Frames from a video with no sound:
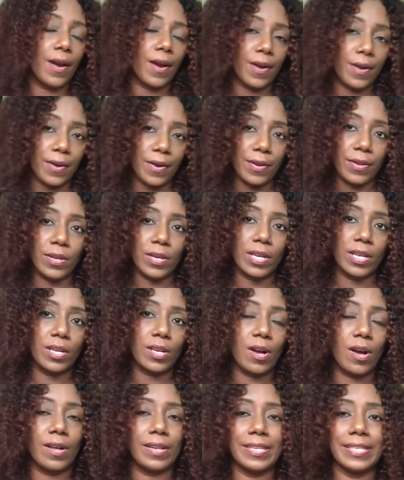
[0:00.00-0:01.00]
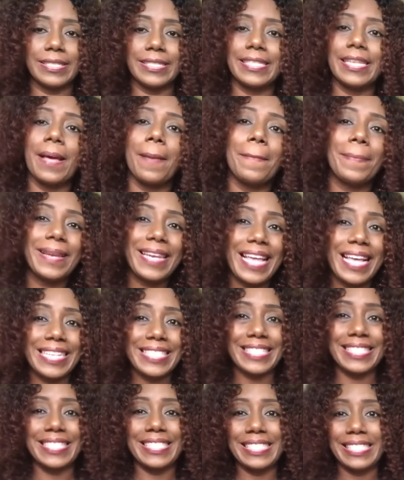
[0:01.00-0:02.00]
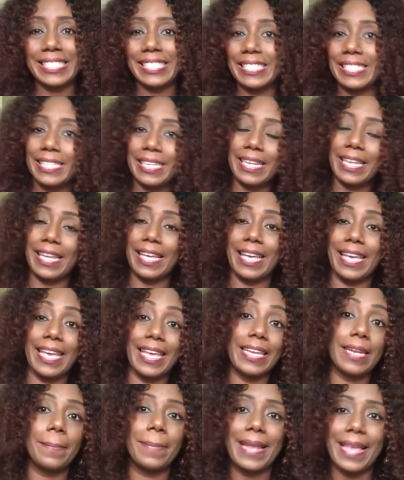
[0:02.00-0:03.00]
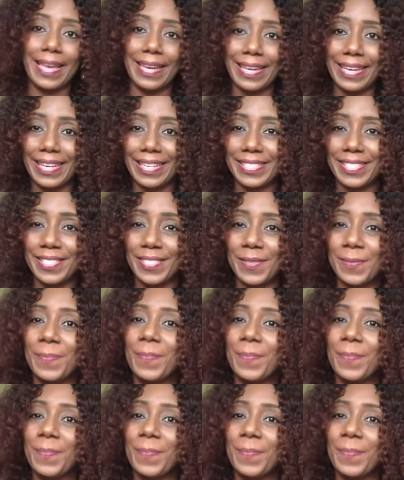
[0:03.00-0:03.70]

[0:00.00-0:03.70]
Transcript: or you can call it plantain in a blanket.